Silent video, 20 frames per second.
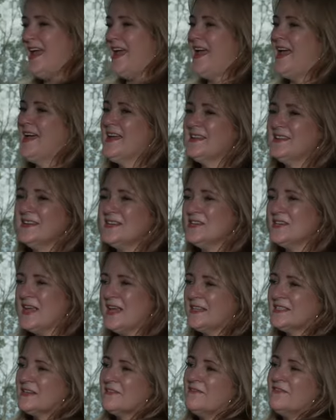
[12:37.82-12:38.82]
And
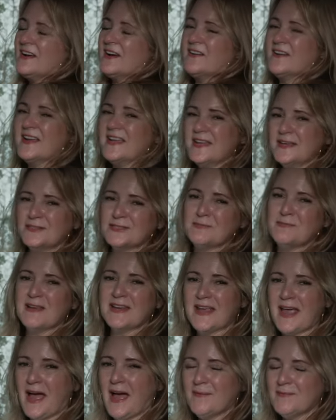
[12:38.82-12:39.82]
it's a very
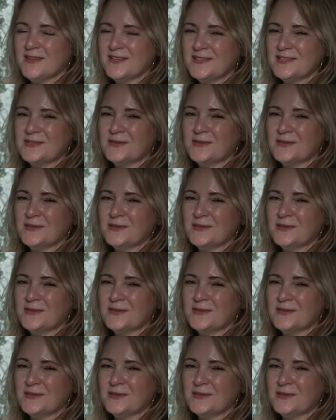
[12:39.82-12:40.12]
intimate cabin,